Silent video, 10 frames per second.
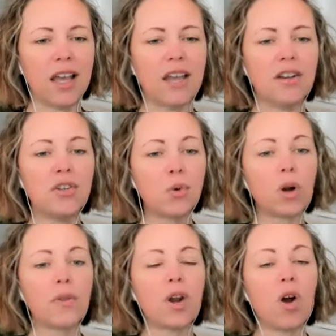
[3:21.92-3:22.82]
and
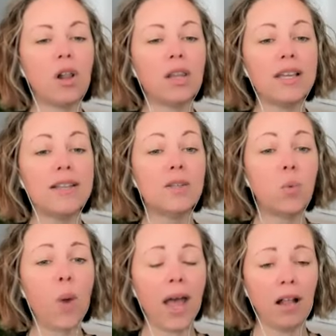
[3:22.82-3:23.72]
adore that all is
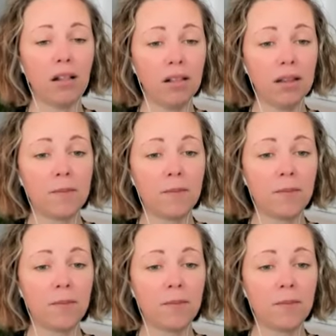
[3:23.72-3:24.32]
well,